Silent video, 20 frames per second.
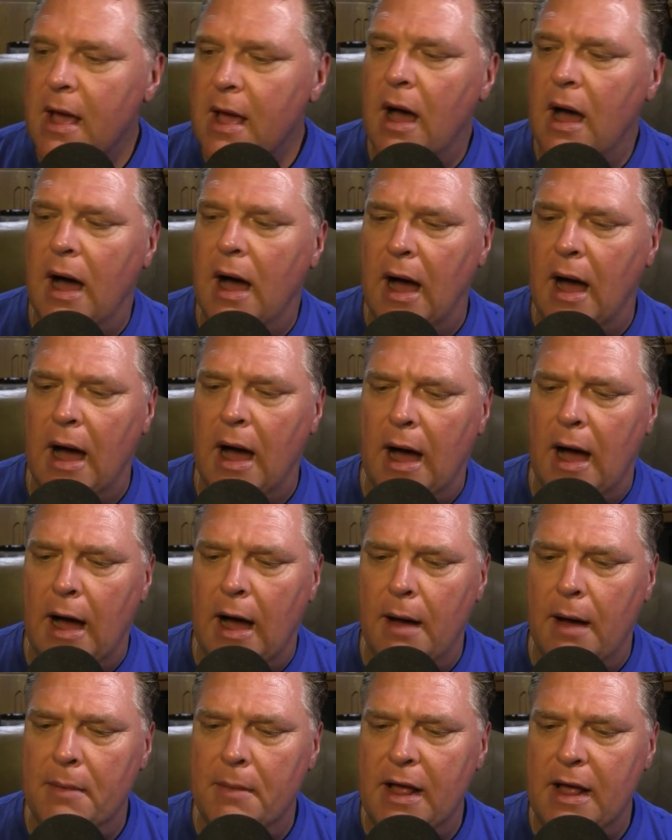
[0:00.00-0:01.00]

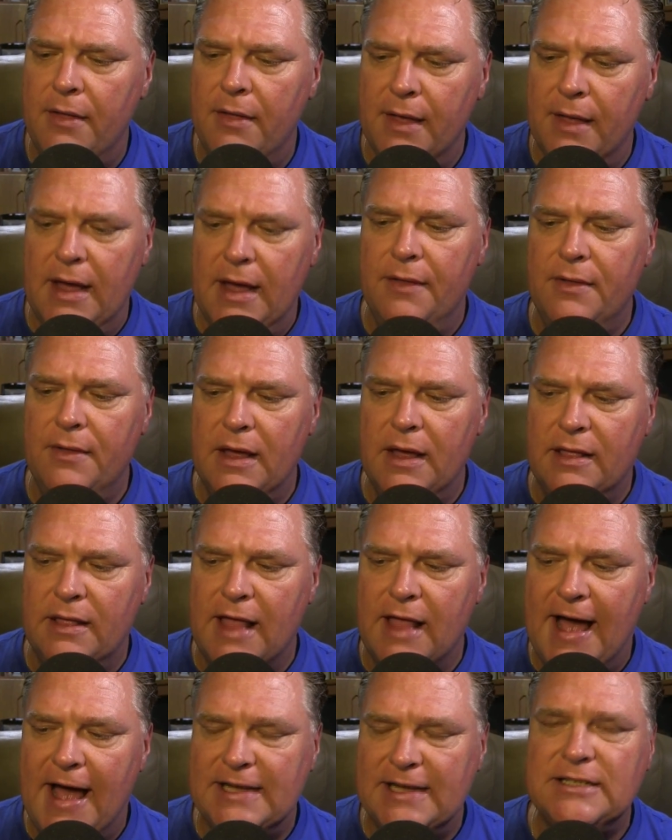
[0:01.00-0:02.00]
And then
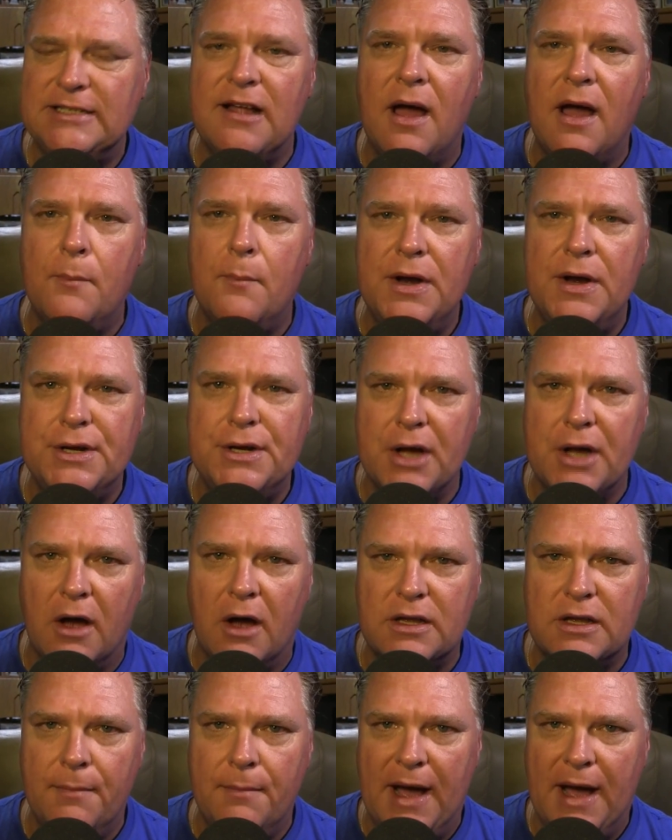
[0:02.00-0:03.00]
last time we
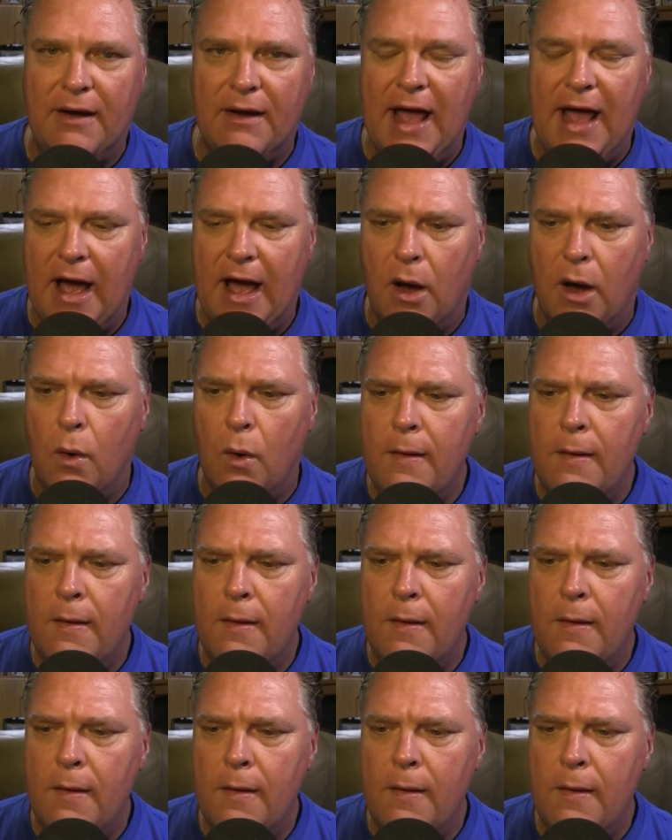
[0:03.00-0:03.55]
talked about how